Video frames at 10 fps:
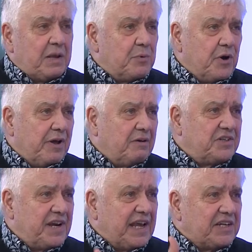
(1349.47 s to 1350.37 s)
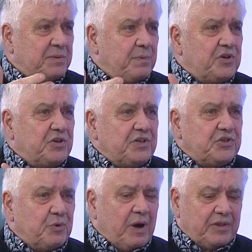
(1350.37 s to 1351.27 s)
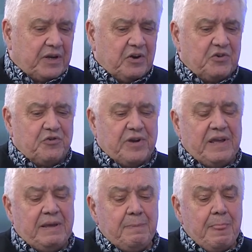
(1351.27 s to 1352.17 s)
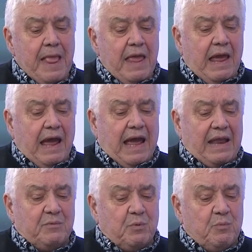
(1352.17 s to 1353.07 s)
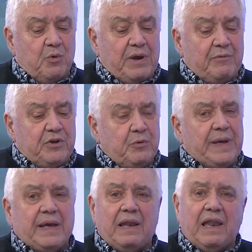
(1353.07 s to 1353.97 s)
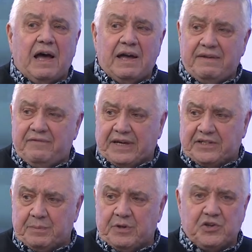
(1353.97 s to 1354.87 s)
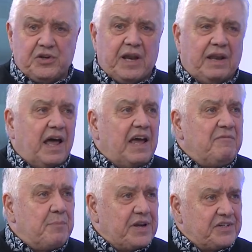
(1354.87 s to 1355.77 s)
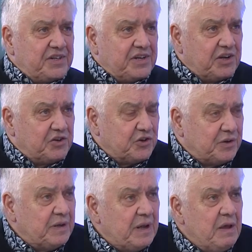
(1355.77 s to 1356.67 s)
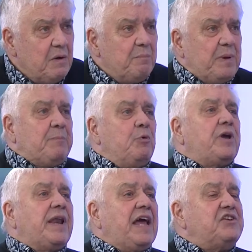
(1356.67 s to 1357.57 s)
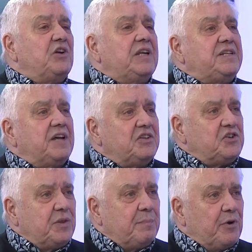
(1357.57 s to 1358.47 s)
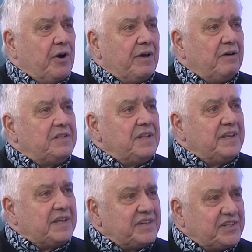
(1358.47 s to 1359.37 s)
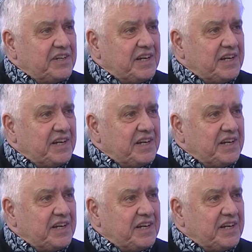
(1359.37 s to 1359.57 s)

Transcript: products at exhibitions throughout the country. And when we are doing a live exhibition, a live presentation, people can actually touch the product and they can see it.